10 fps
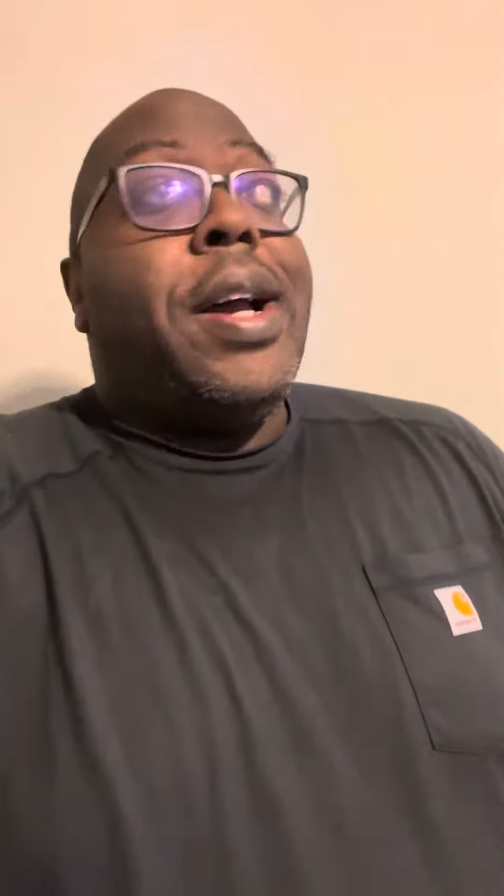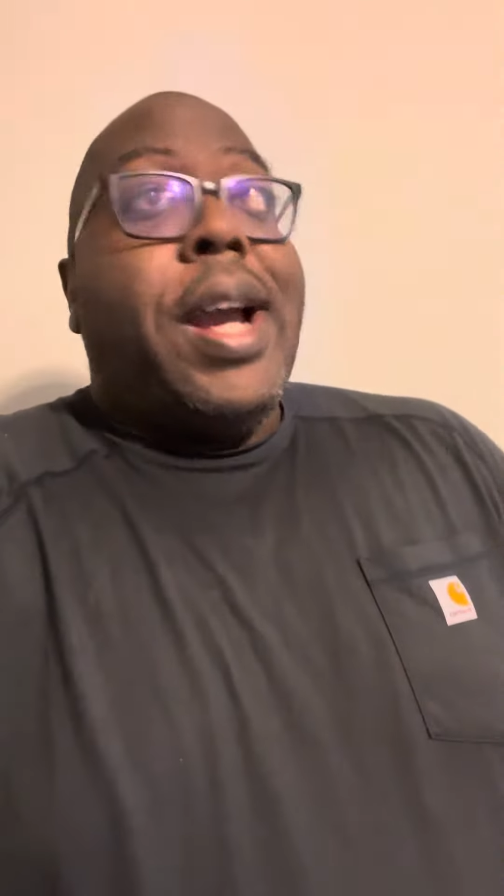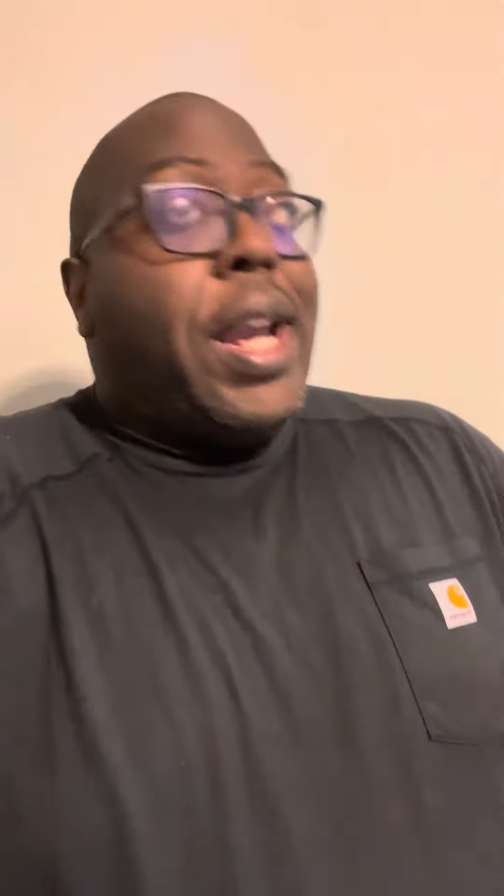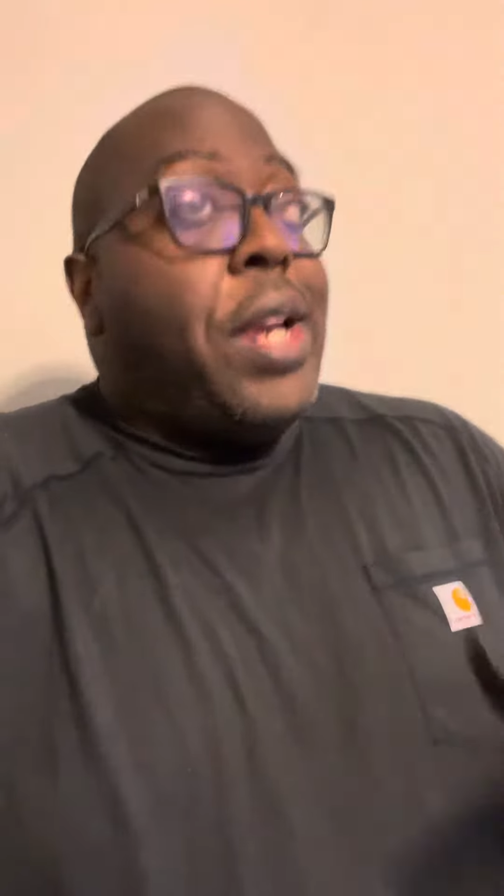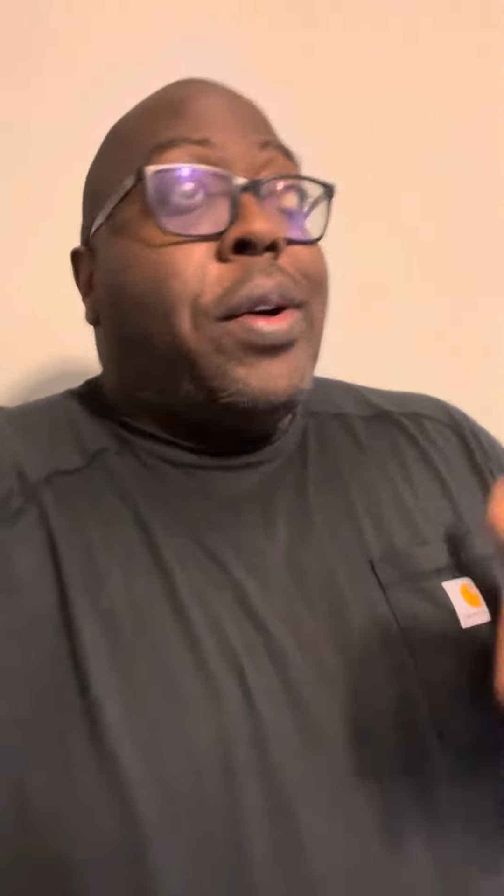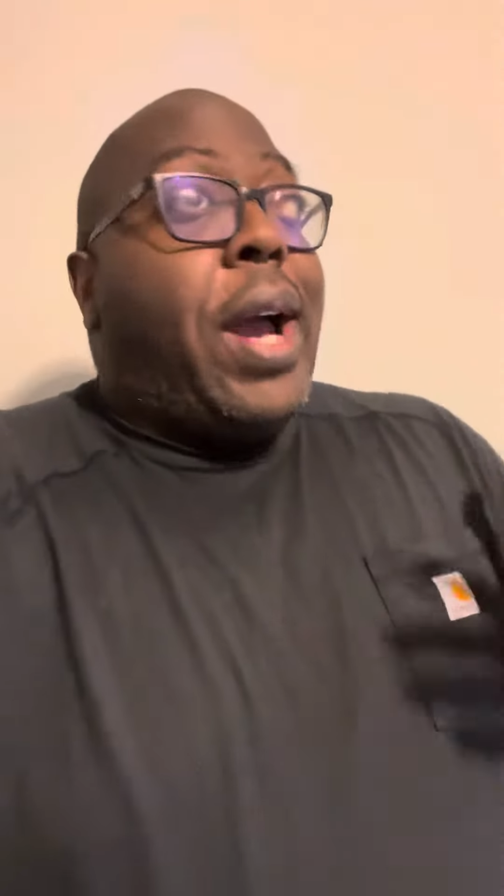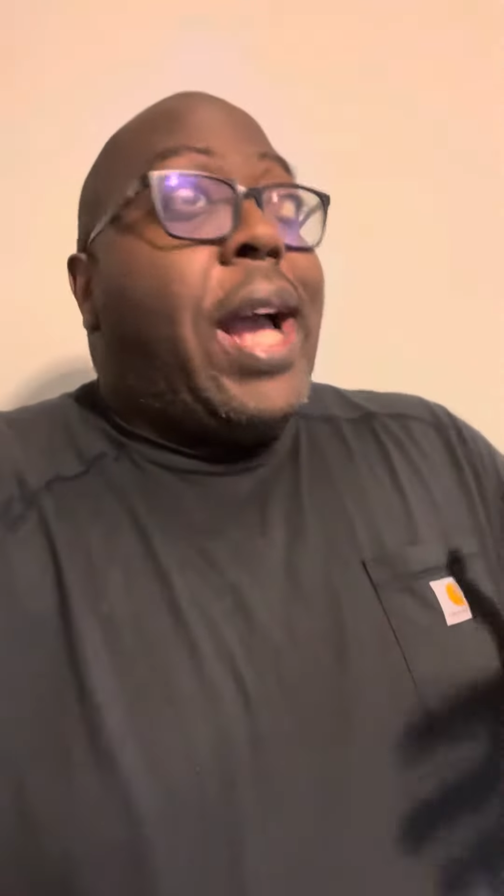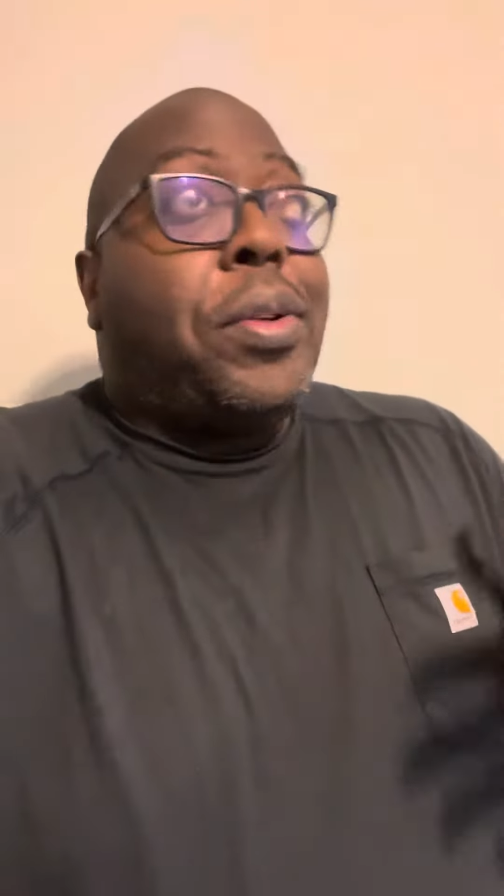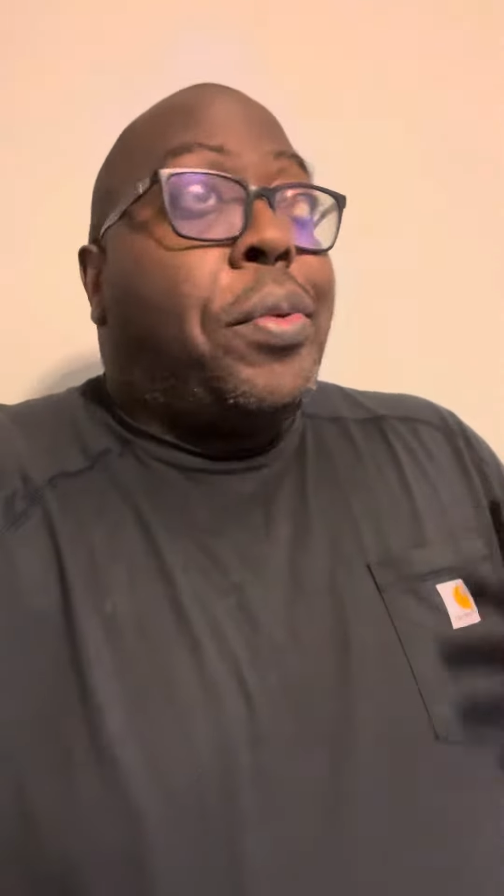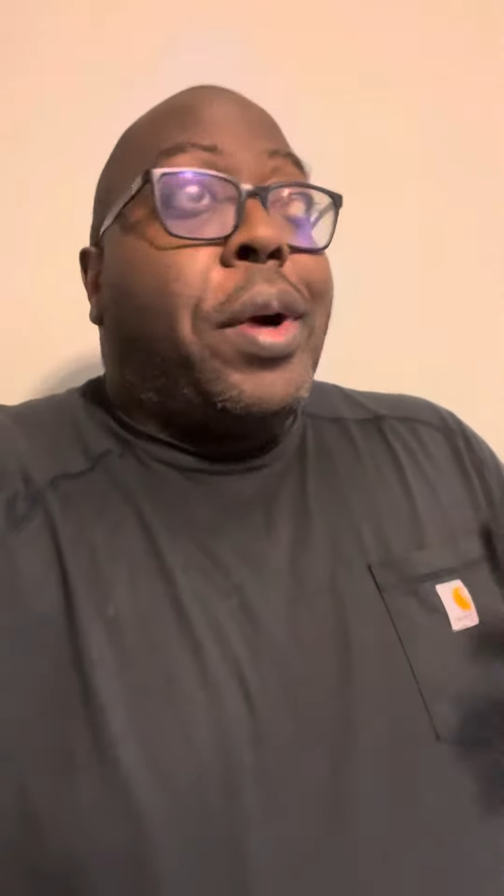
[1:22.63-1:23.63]
He don't have
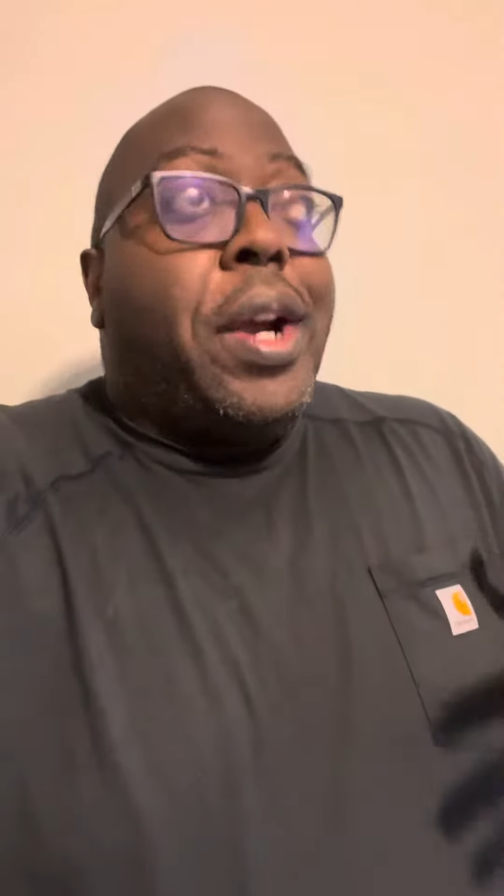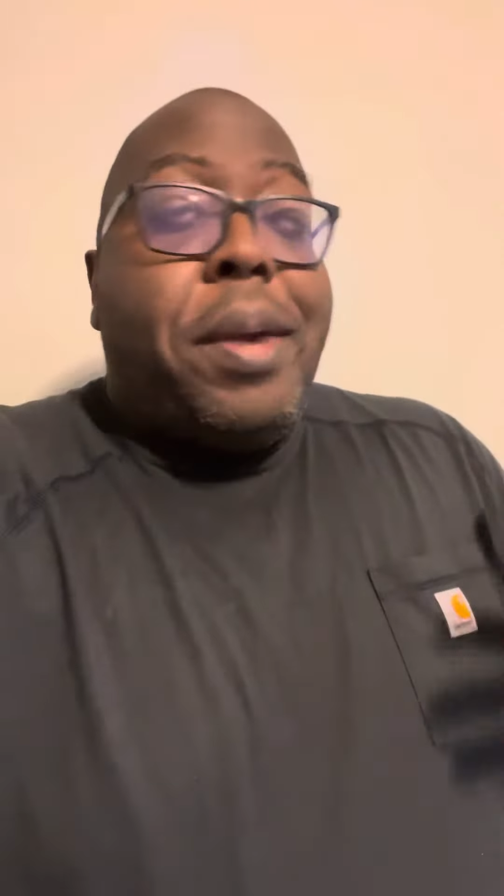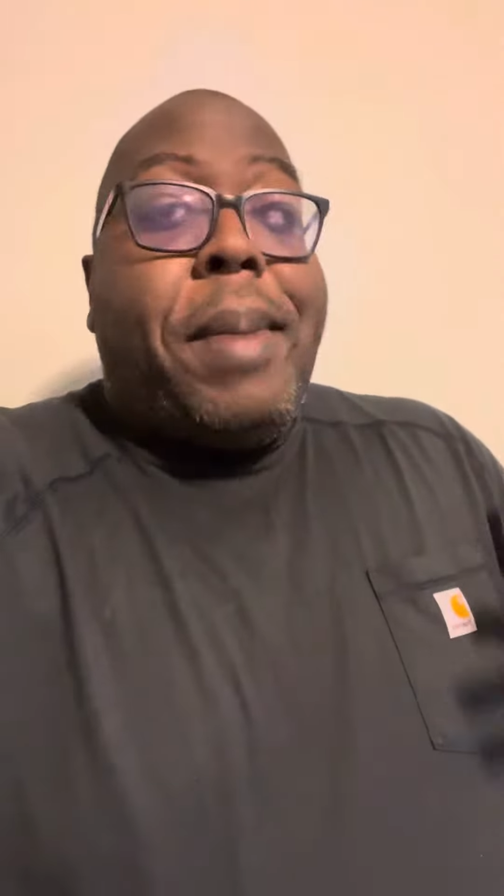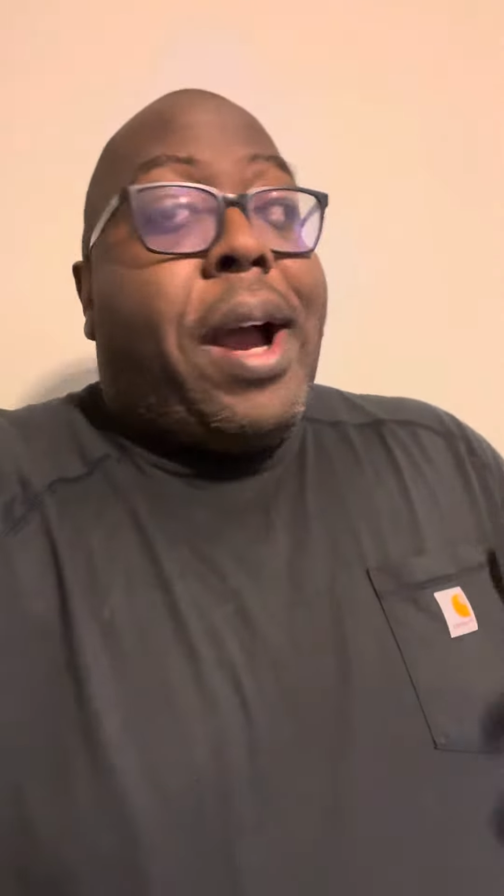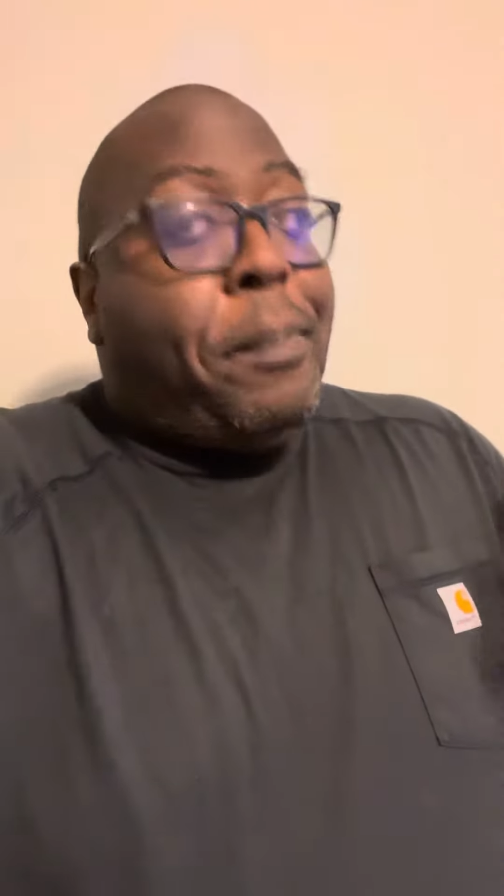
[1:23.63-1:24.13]
to worry about